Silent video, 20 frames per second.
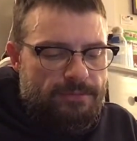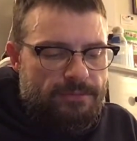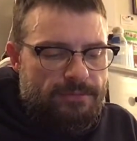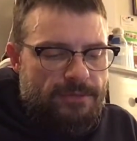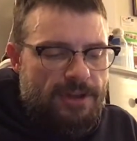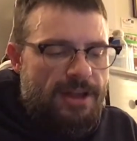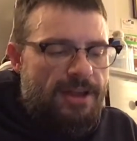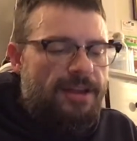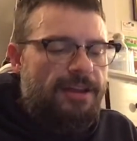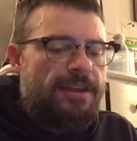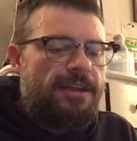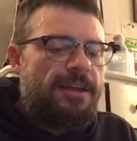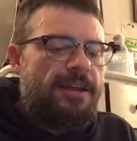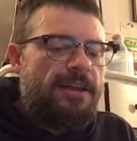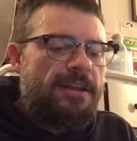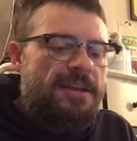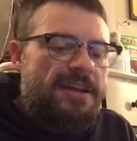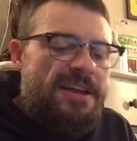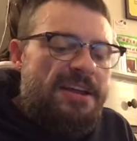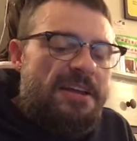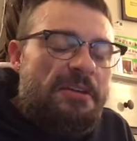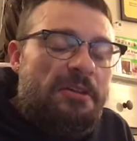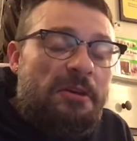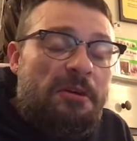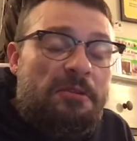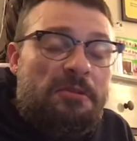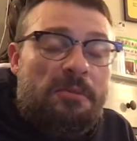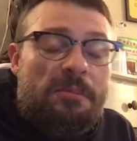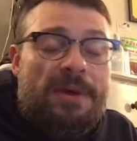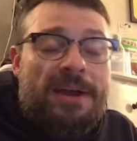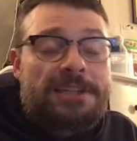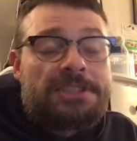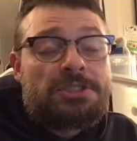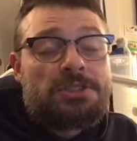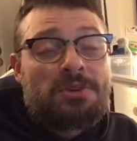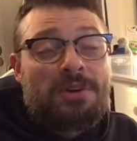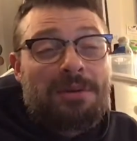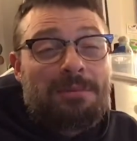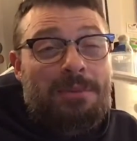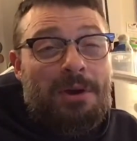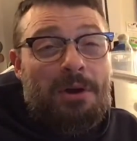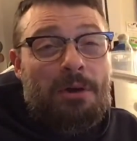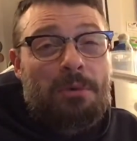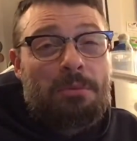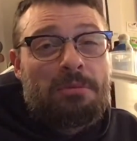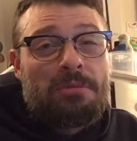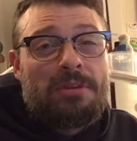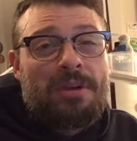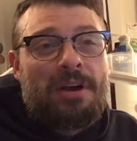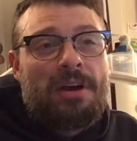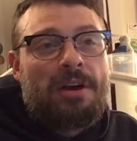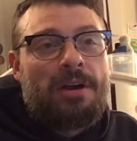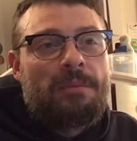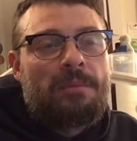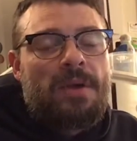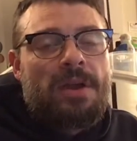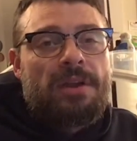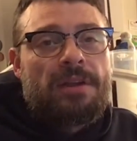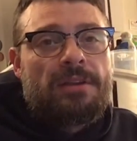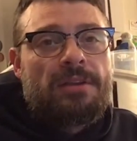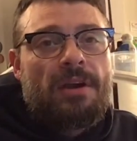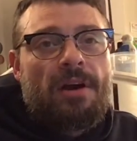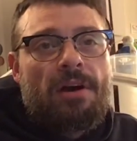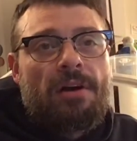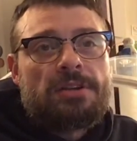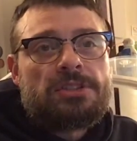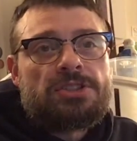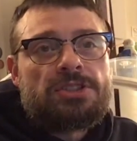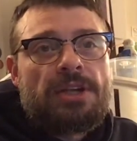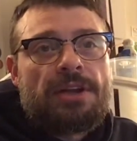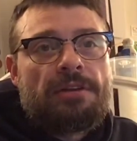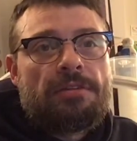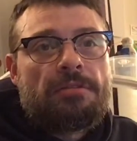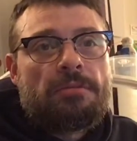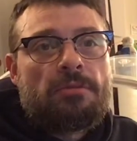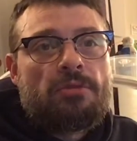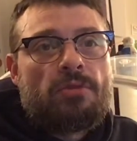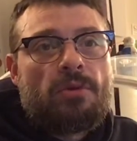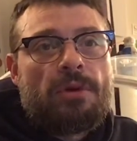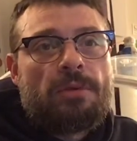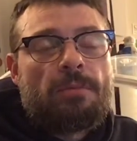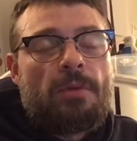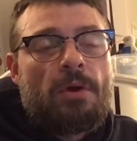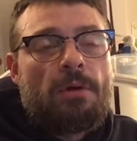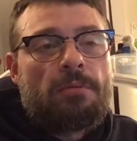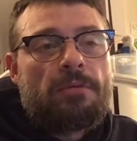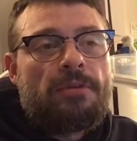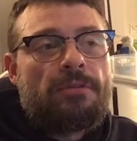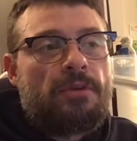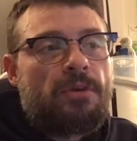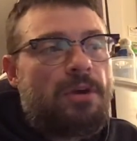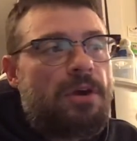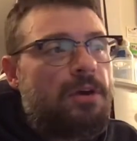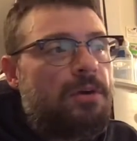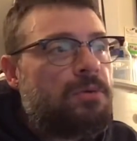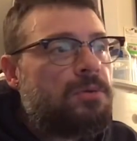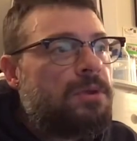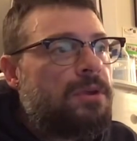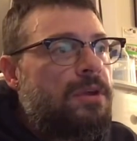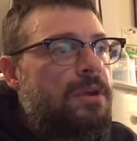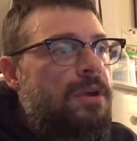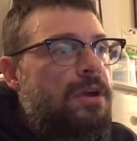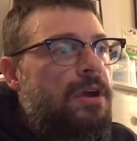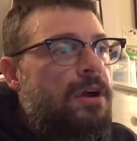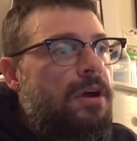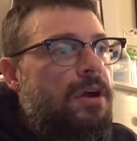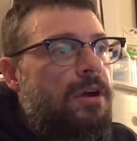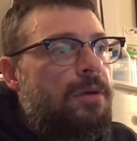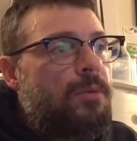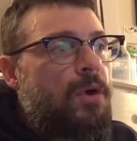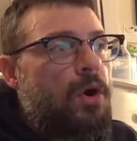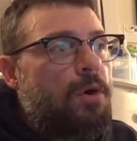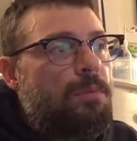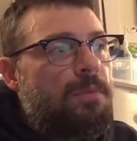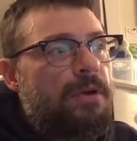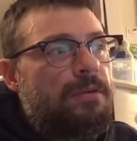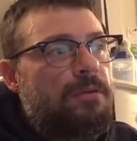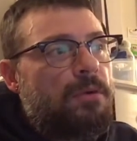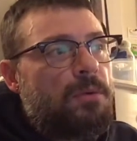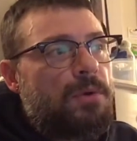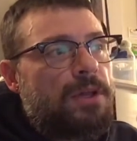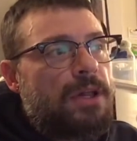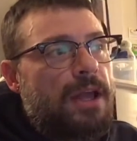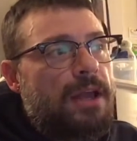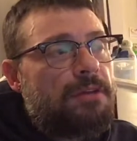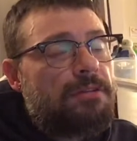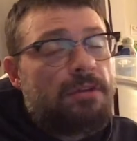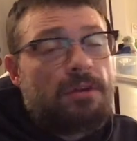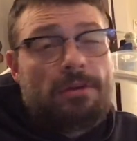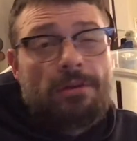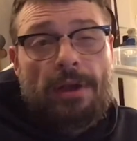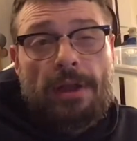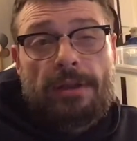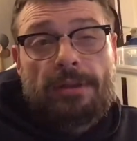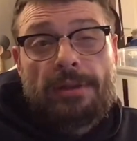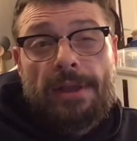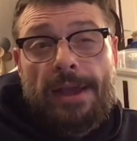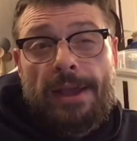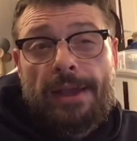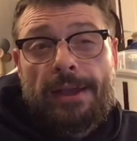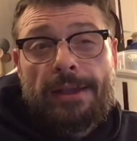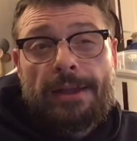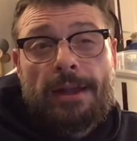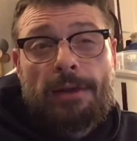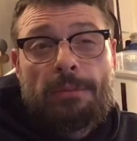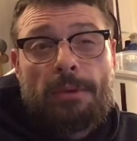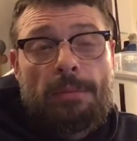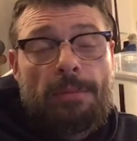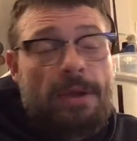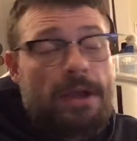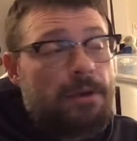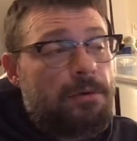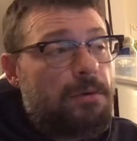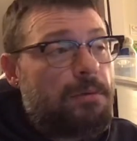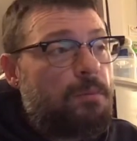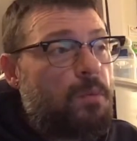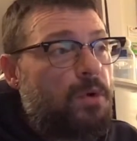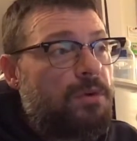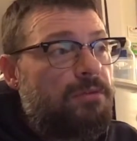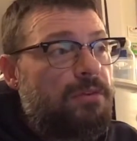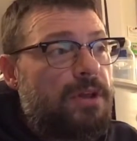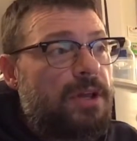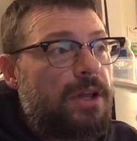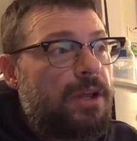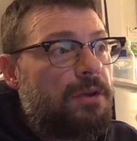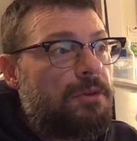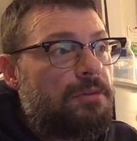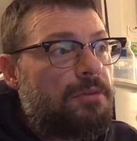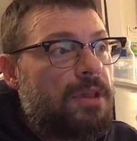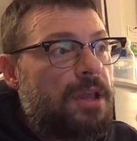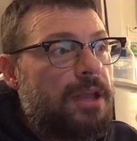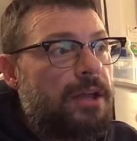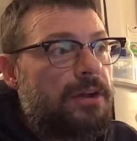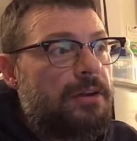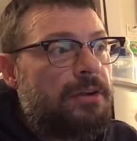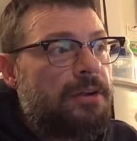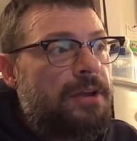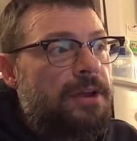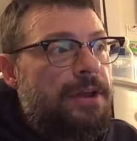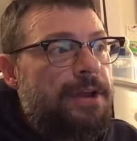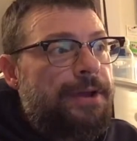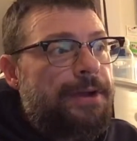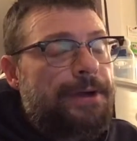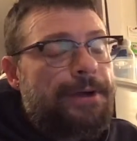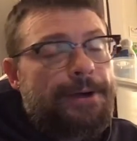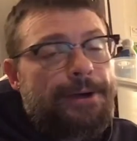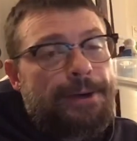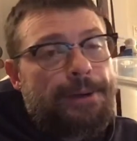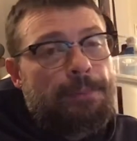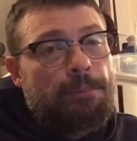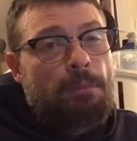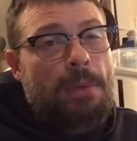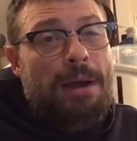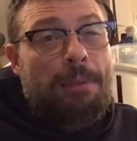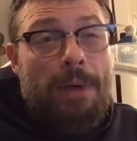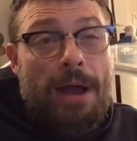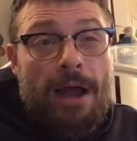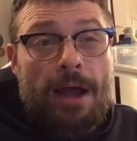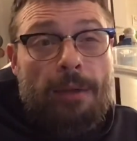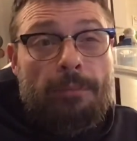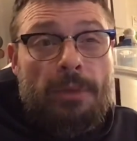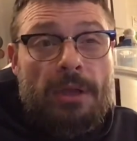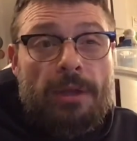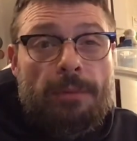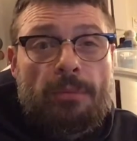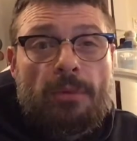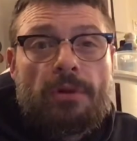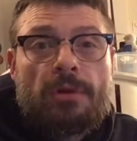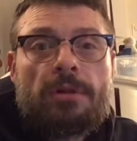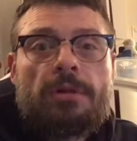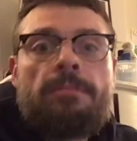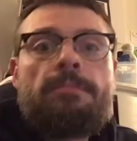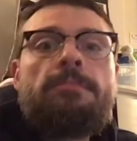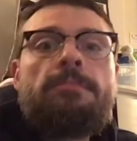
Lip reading: Okay, those are my short poems. Y'all share some short poems of your own. Hope everyone has a great day, and I'll be back with more videos later. Bye bye, people.